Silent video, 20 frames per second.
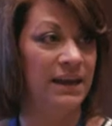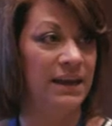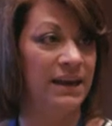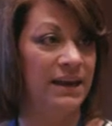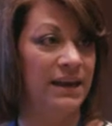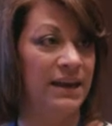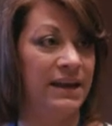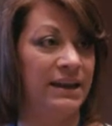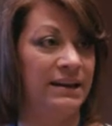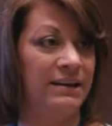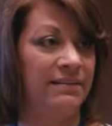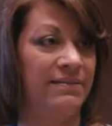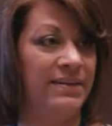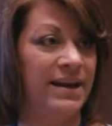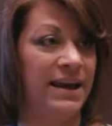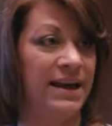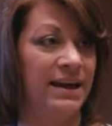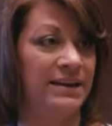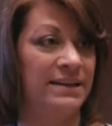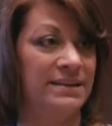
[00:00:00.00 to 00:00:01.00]
and
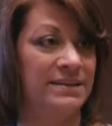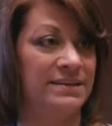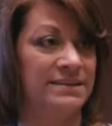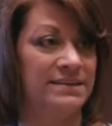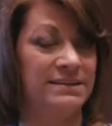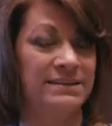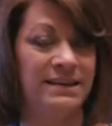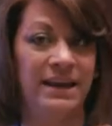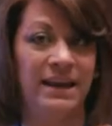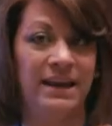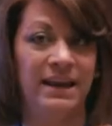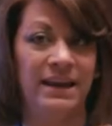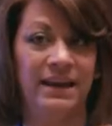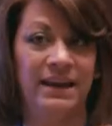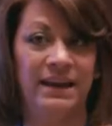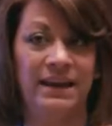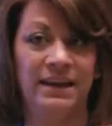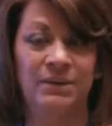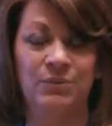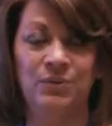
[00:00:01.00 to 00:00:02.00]
that is
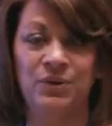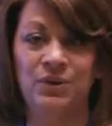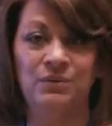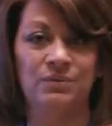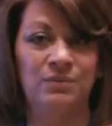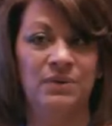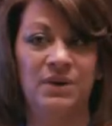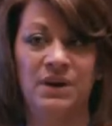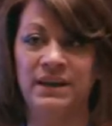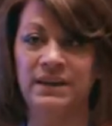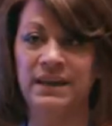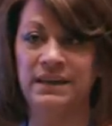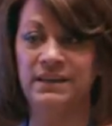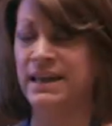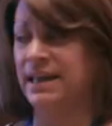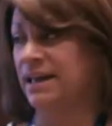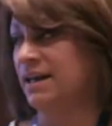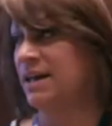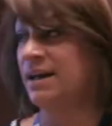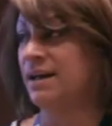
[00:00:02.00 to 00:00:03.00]
a when
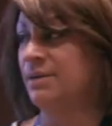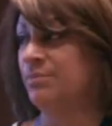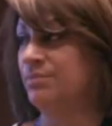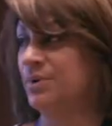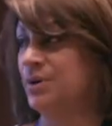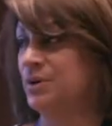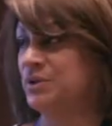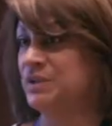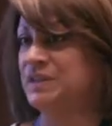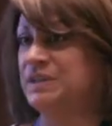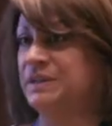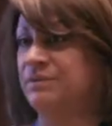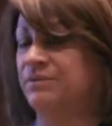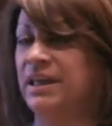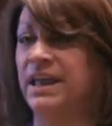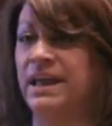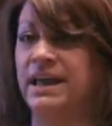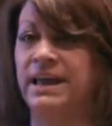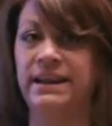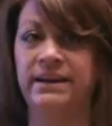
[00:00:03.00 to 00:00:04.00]
a person
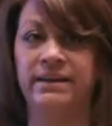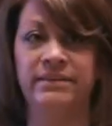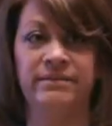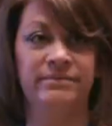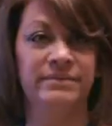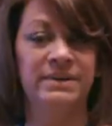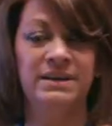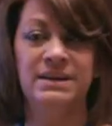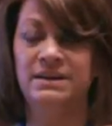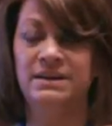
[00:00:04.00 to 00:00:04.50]
can